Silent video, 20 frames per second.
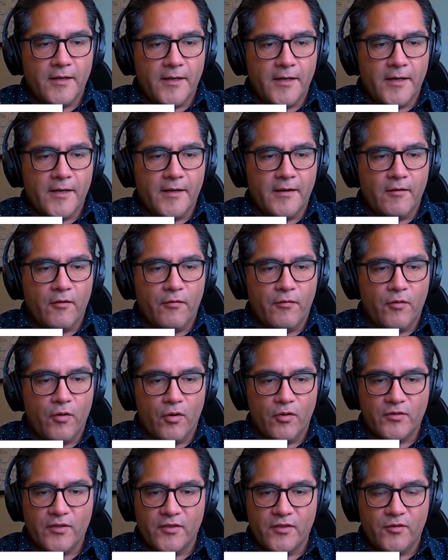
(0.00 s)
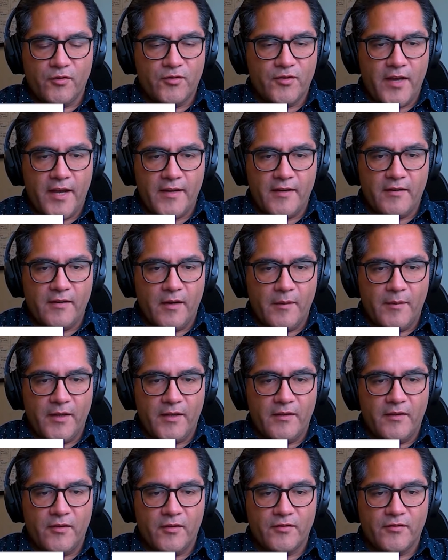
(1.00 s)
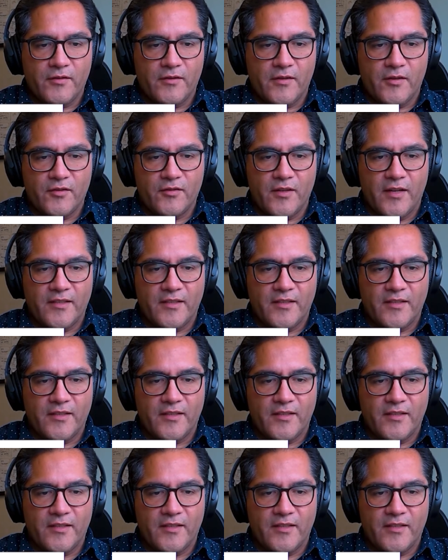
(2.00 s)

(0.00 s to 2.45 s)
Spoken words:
of course, as you said, there's